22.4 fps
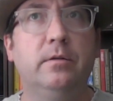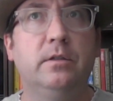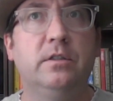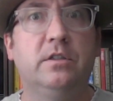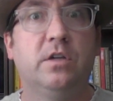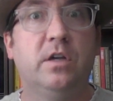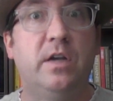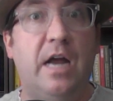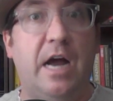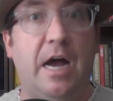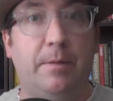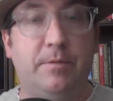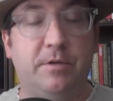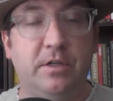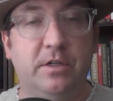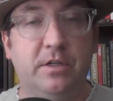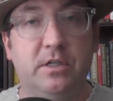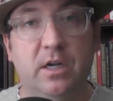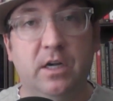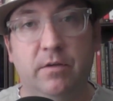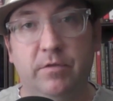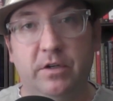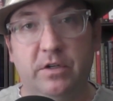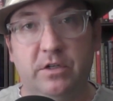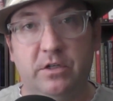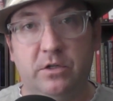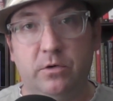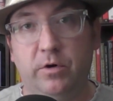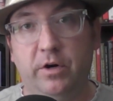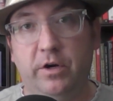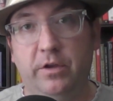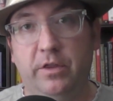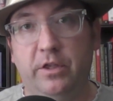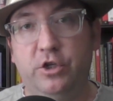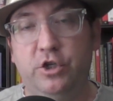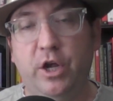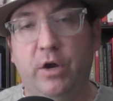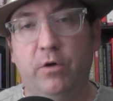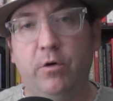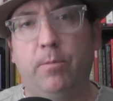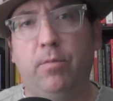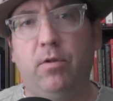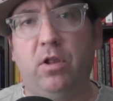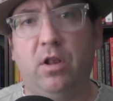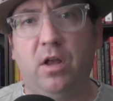synopsis of this story or the
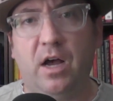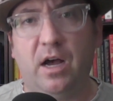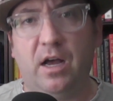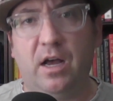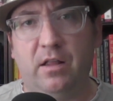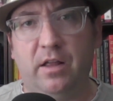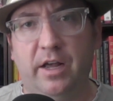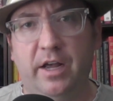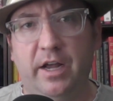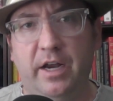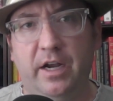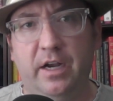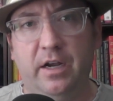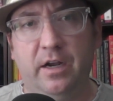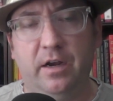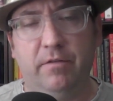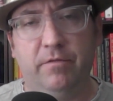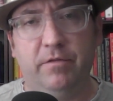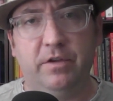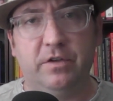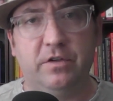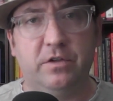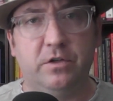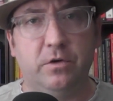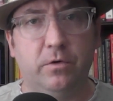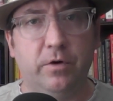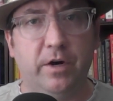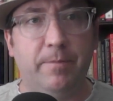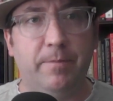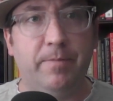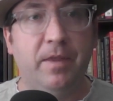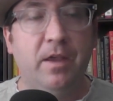general plot line of this story.